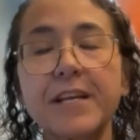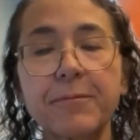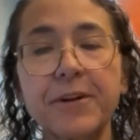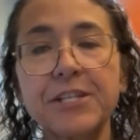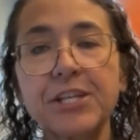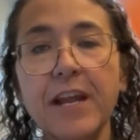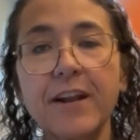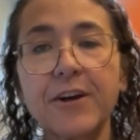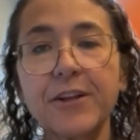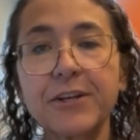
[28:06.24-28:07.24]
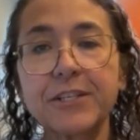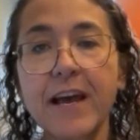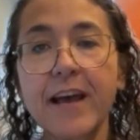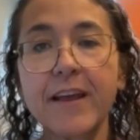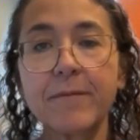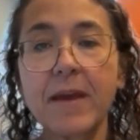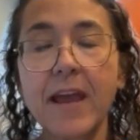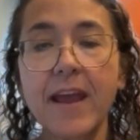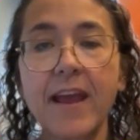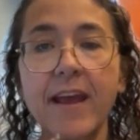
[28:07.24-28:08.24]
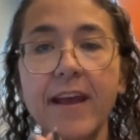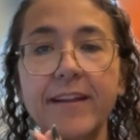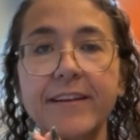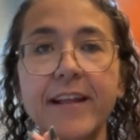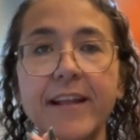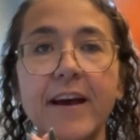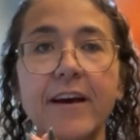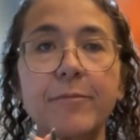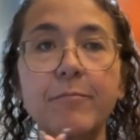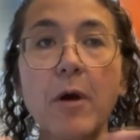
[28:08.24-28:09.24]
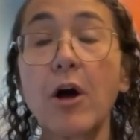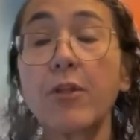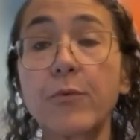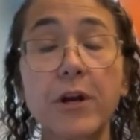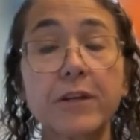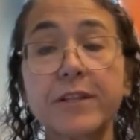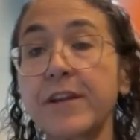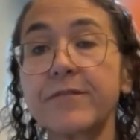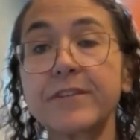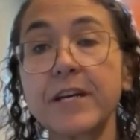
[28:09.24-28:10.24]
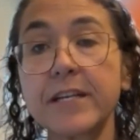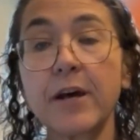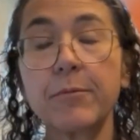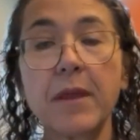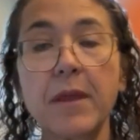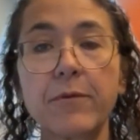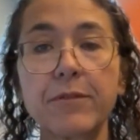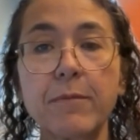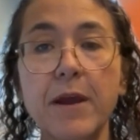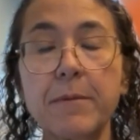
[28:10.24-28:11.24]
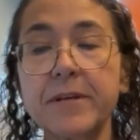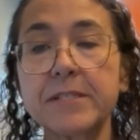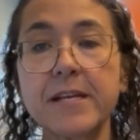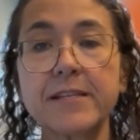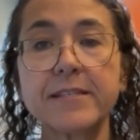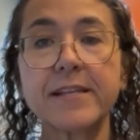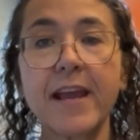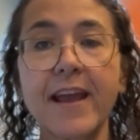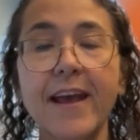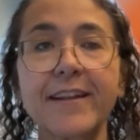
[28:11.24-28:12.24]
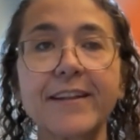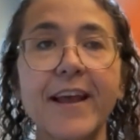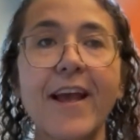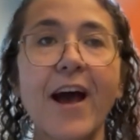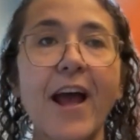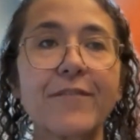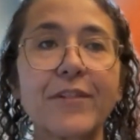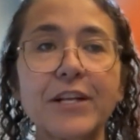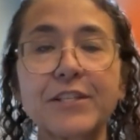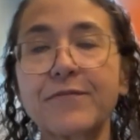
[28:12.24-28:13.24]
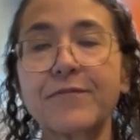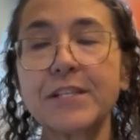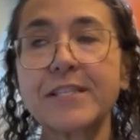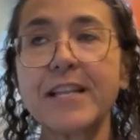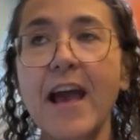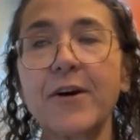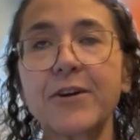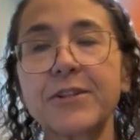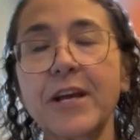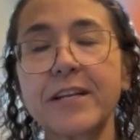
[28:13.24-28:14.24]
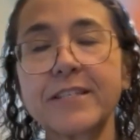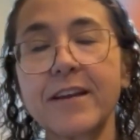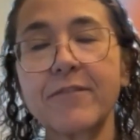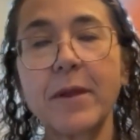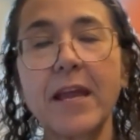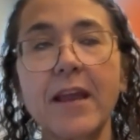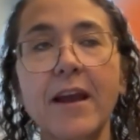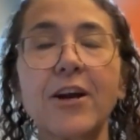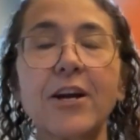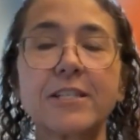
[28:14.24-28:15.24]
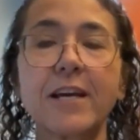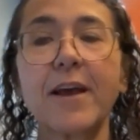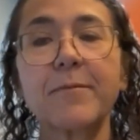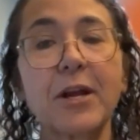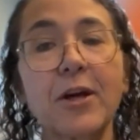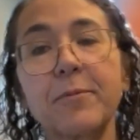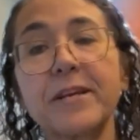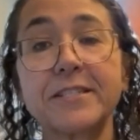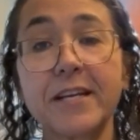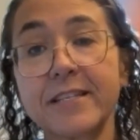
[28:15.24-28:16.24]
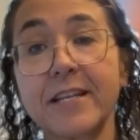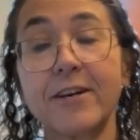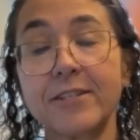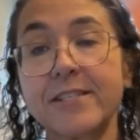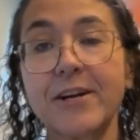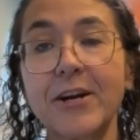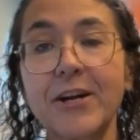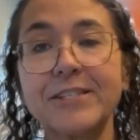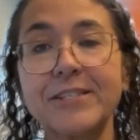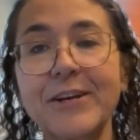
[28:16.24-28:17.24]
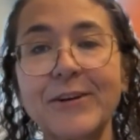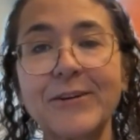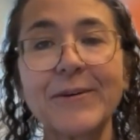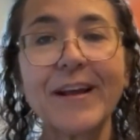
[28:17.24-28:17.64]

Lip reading: appreciate all your time and all the work that you've done to help me with my business. And I have lots of friends now who like to give me a hard time and call me a TikTok star. So